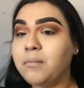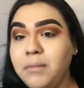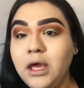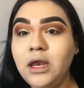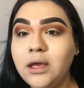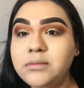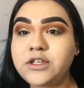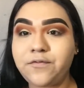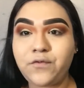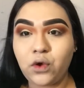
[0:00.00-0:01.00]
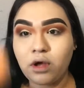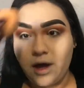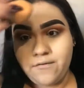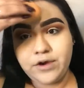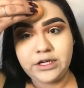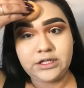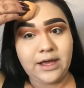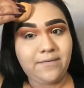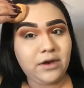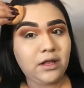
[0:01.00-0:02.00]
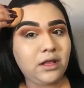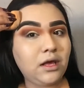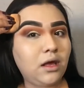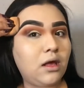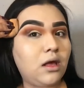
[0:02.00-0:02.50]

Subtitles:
medium to full coverage, definitely.